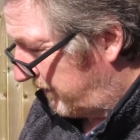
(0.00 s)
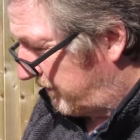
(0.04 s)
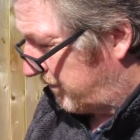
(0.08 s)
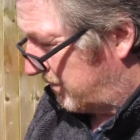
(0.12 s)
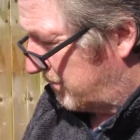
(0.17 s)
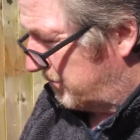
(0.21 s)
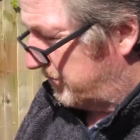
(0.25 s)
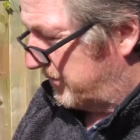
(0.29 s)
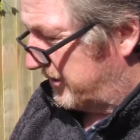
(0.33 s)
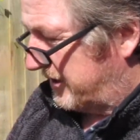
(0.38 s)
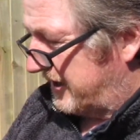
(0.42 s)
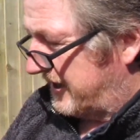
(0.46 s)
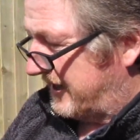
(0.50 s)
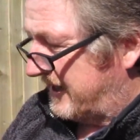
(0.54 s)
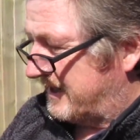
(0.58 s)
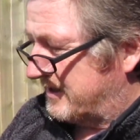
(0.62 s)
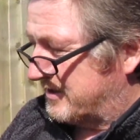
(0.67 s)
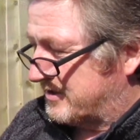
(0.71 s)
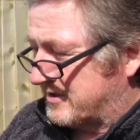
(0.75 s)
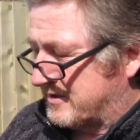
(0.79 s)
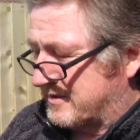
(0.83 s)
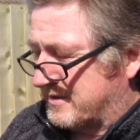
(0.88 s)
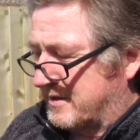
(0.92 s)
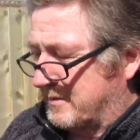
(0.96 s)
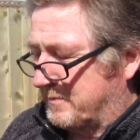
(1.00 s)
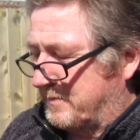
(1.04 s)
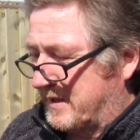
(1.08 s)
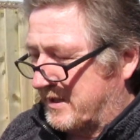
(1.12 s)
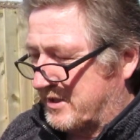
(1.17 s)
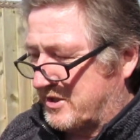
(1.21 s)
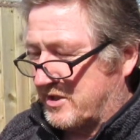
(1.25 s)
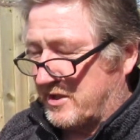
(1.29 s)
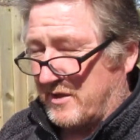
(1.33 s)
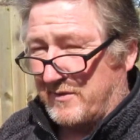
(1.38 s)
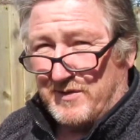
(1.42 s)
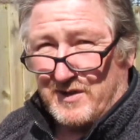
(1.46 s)
from. But it is the best
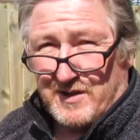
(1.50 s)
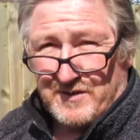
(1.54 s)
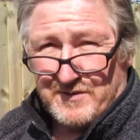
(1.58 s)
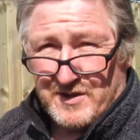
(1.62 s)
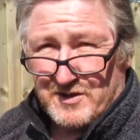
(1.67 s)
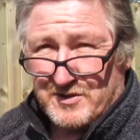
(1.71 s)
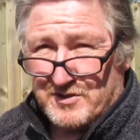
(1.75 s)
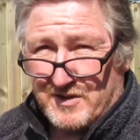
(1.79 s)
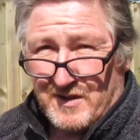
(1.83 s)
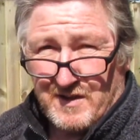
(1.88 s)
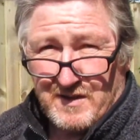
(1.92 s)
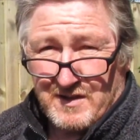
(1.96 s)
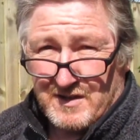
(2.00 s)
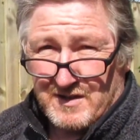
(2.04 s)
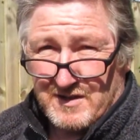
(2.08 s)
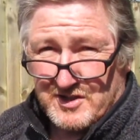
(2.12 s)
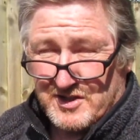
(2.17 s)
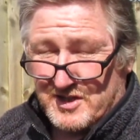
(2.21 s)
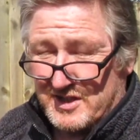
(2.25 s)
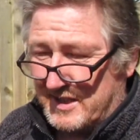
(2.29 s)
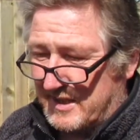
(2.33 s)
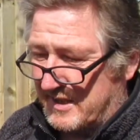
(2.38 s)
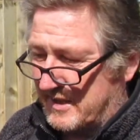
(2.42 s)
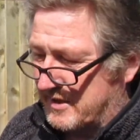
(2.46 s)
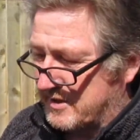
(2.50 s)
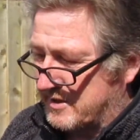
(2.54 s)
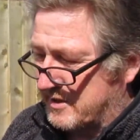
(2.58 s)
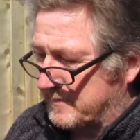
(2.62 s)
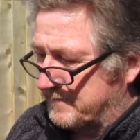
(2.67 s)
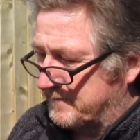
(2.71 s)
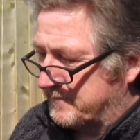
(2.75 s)
stuff I've used in 30 years.